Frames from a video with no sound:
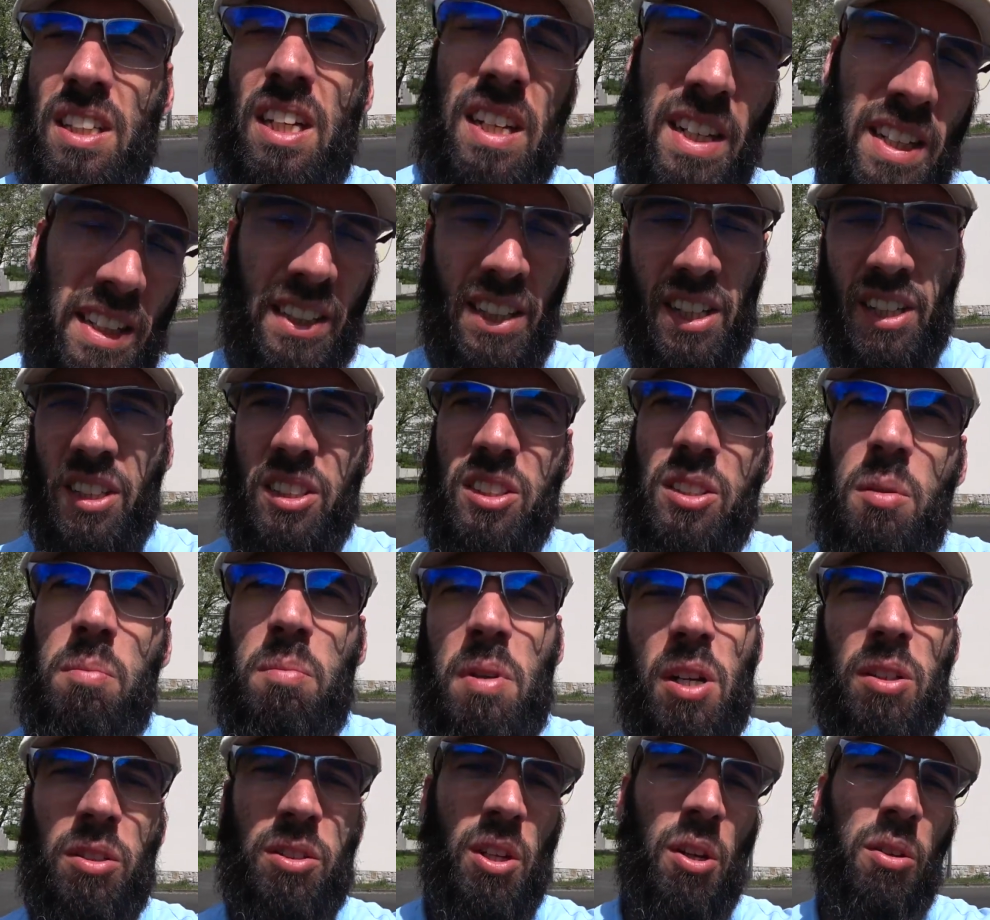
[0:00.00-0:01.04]
I cared
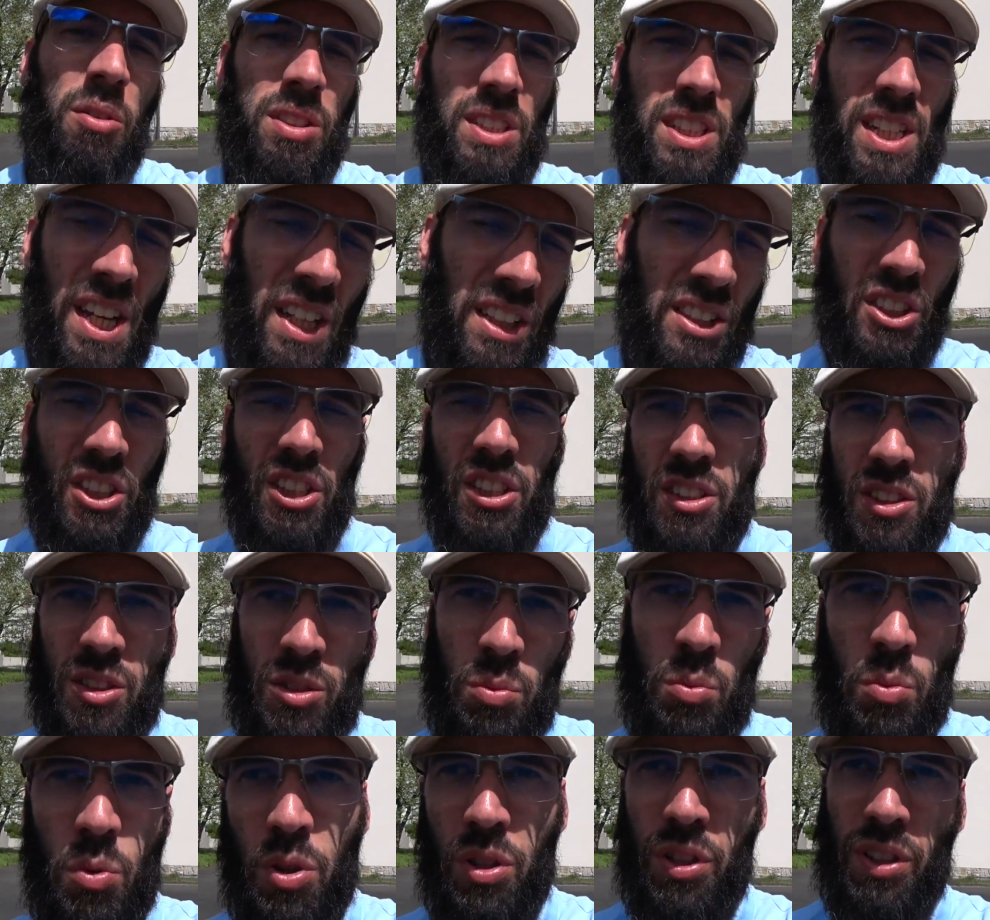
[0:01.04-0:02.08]
about how the
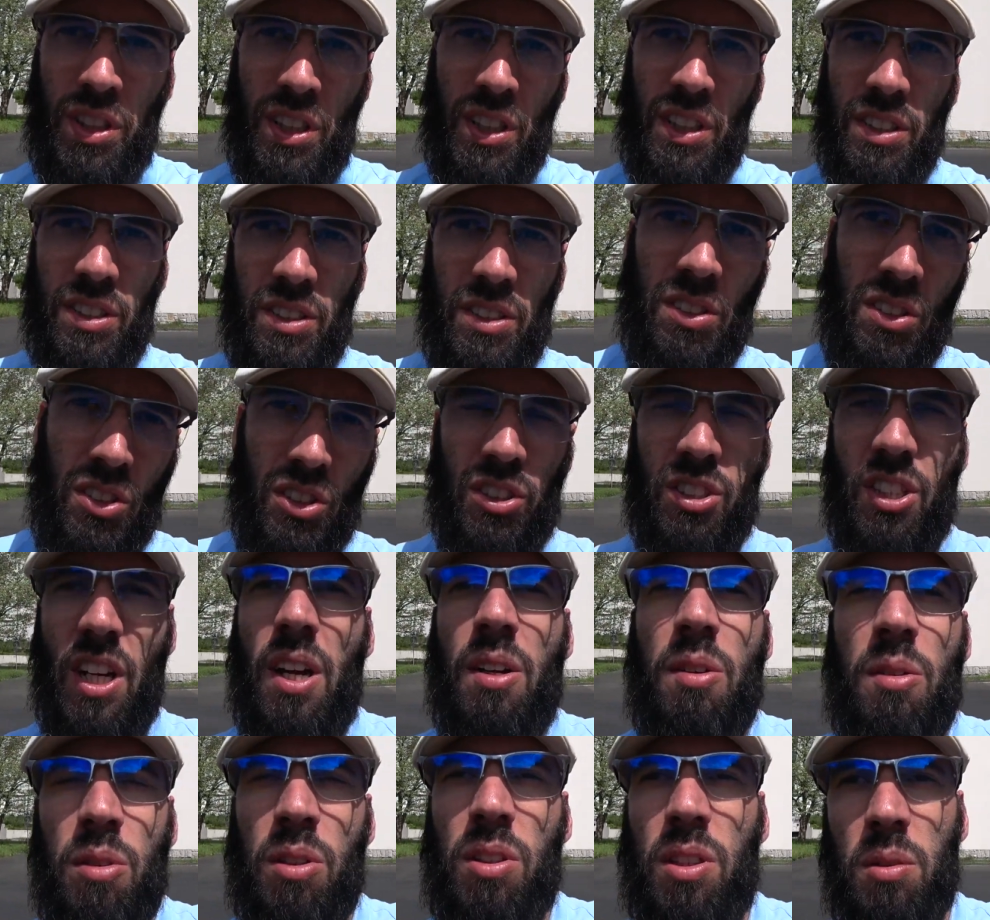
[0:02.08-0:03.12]
engines work in
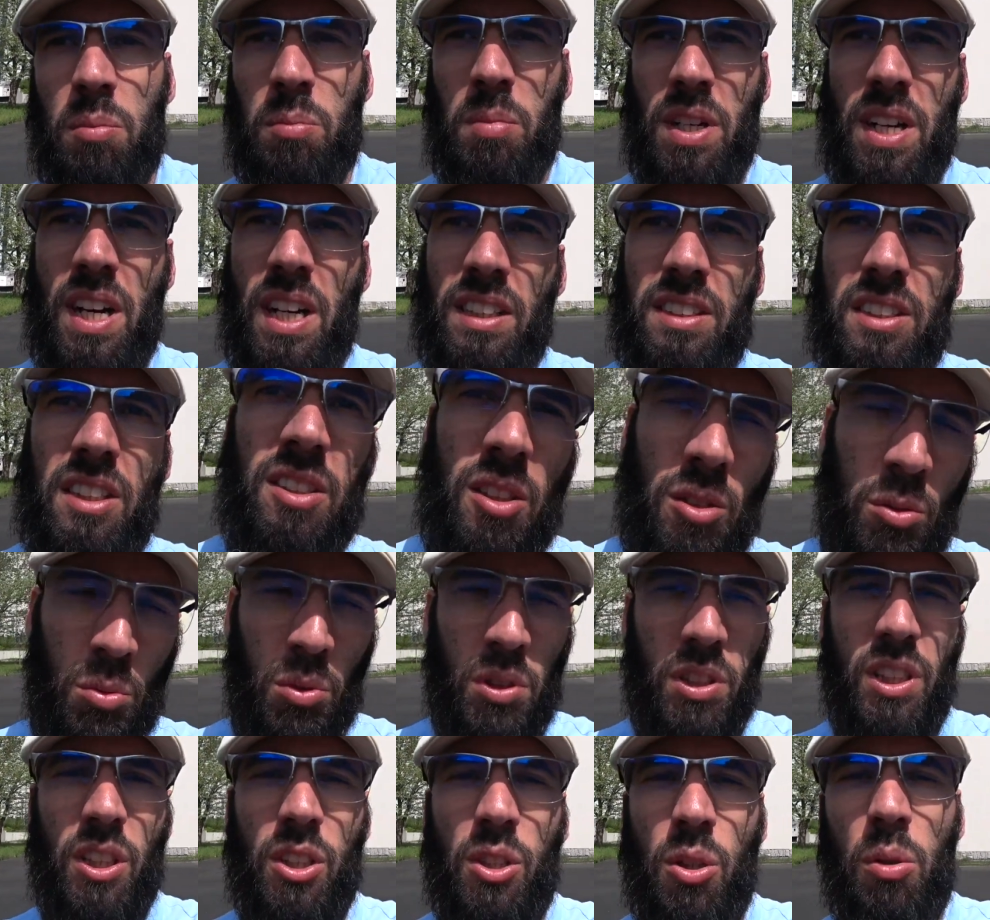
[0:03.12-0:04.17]
general, but I didn't
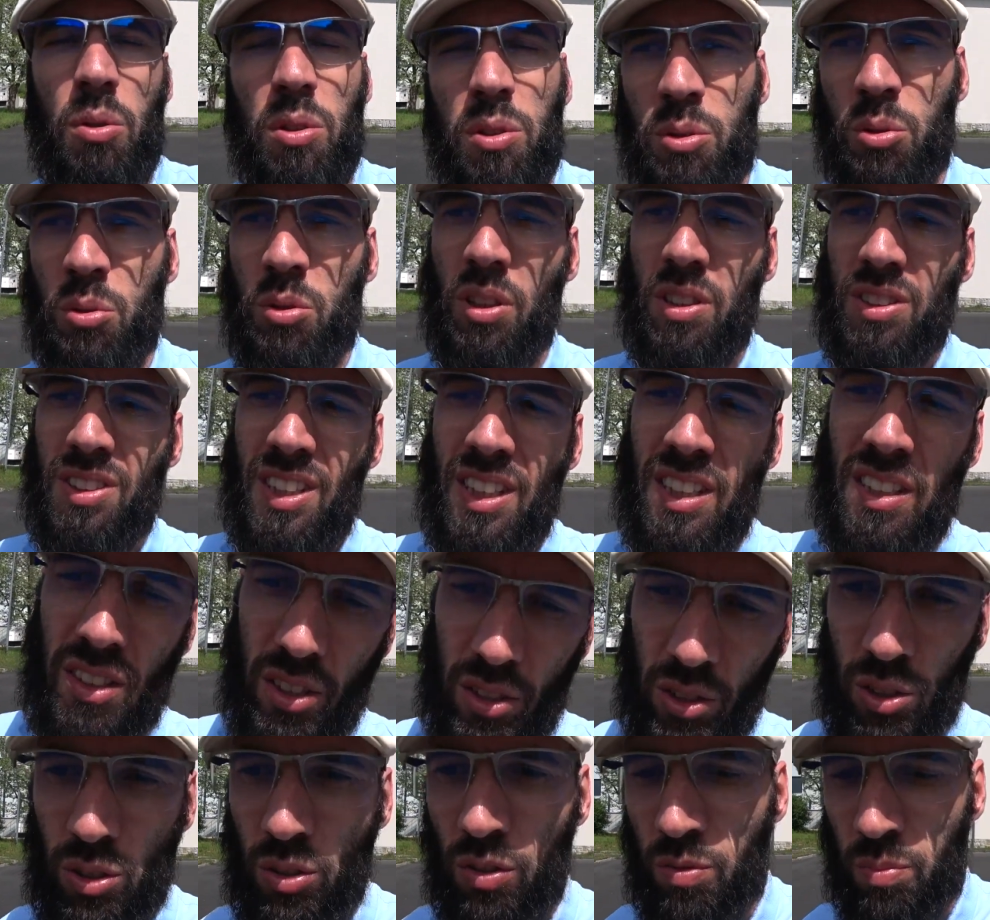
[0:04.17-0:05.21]
really go into the
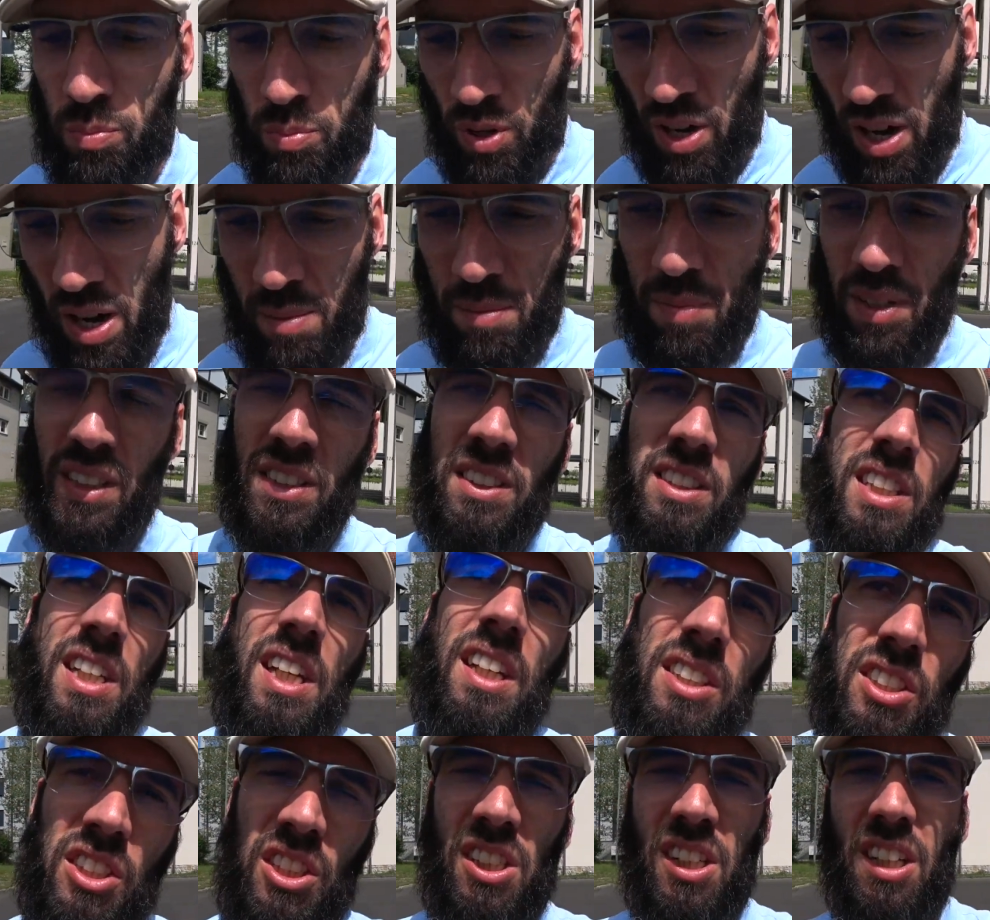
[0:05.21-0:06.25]
details of priming the
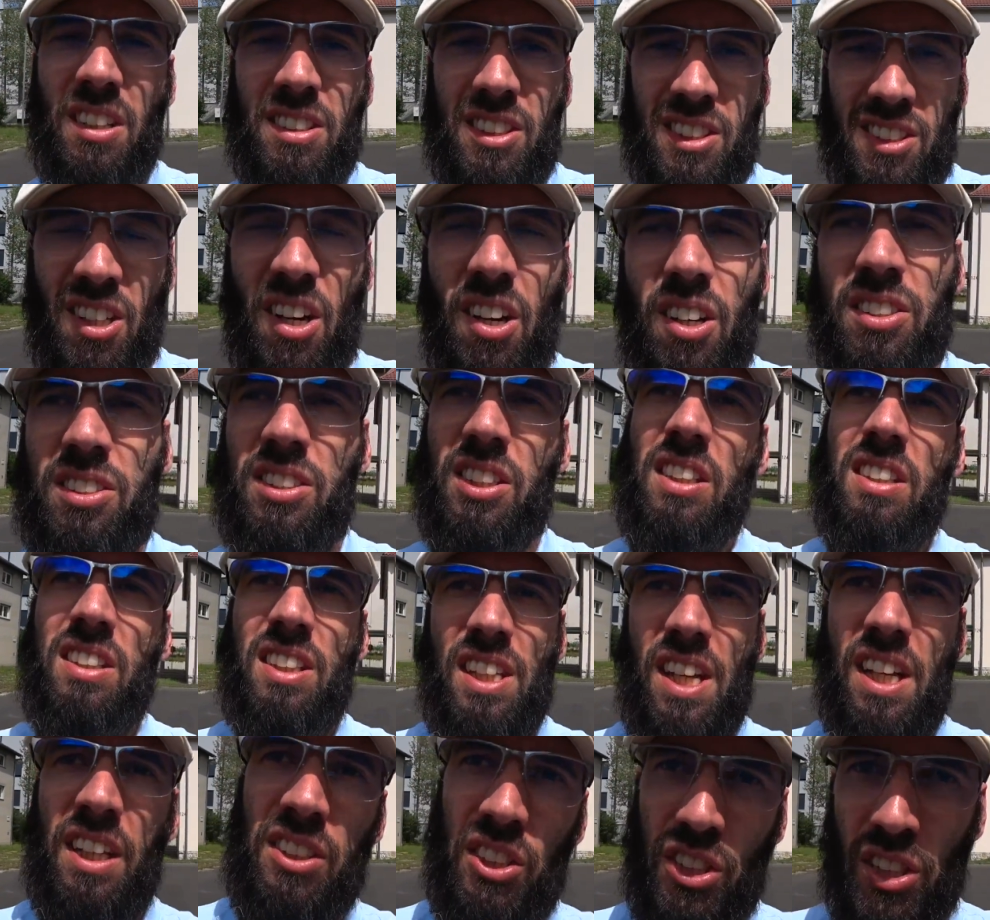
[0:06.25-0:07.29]
engine and starting
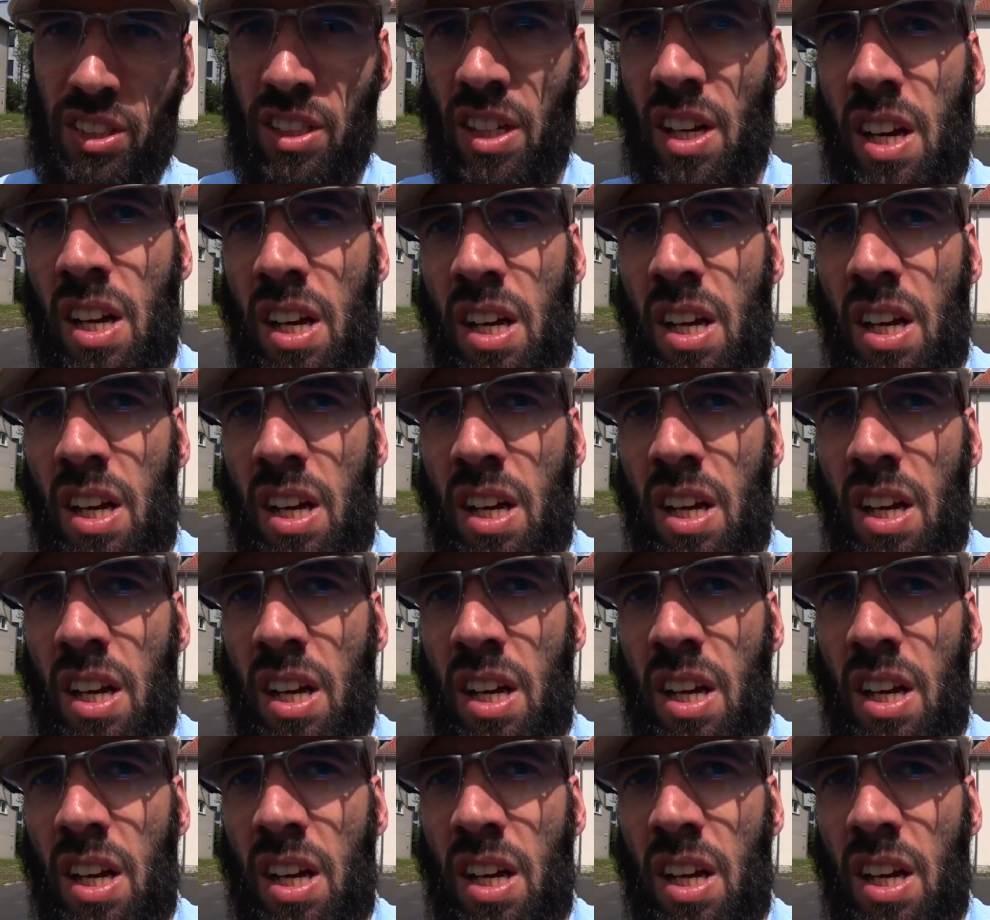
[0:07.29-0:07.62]
the engine.